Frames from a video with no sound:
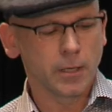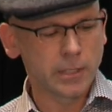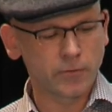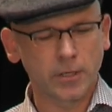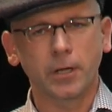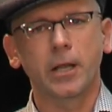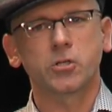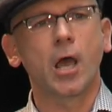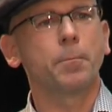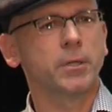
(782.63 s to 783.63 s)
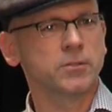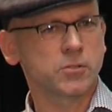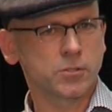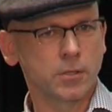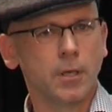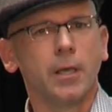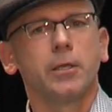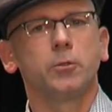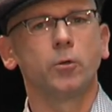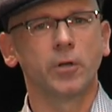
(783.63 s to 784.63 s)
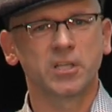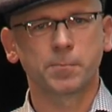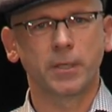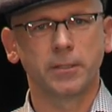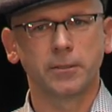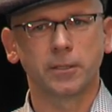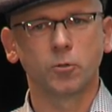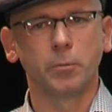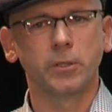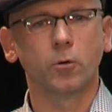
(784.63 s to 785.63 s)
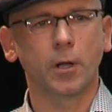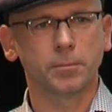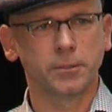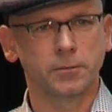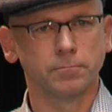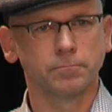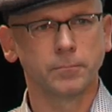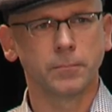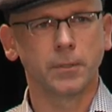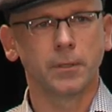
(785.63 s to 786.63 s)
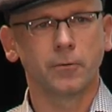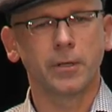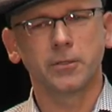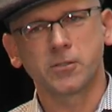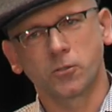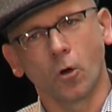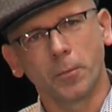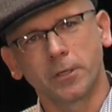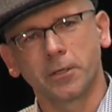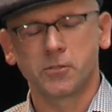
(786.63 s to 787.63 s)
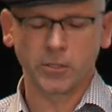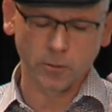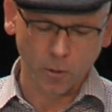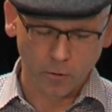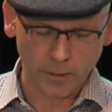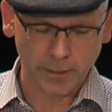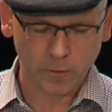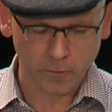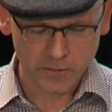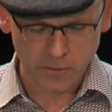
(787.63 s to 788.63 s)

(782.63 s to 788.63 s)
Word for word: if a crash happens, you don't expect data to be corrupted, right? It's atomic, it's either all there or it's